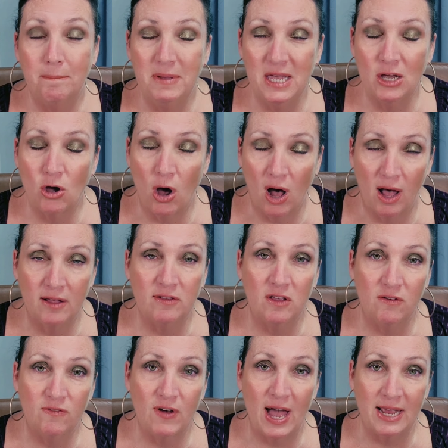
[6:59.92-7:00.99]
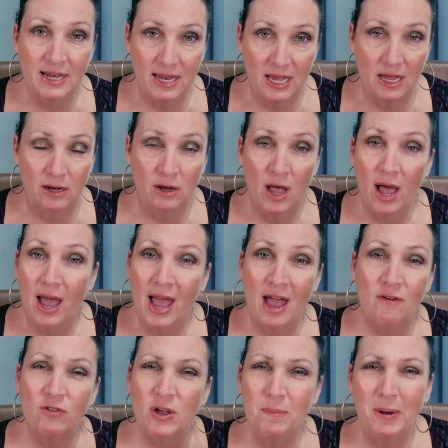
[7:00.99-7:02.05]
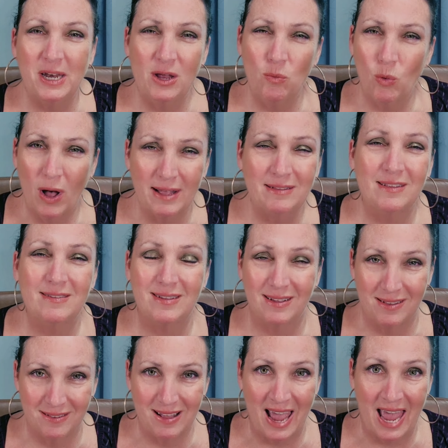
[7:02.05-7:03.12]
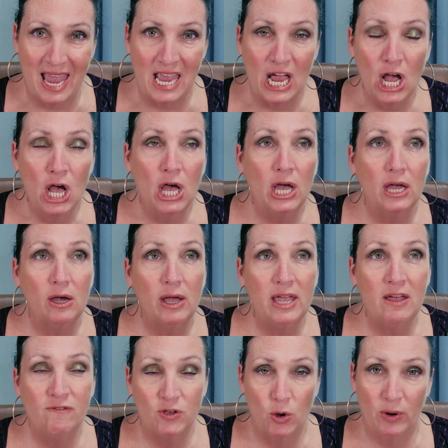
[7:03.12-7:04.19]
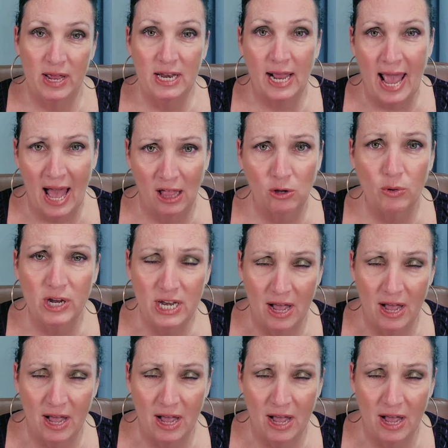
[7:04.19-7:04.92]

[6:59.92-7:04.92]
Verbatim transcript: Because if I did, everybody wants to say, if you're in a calorie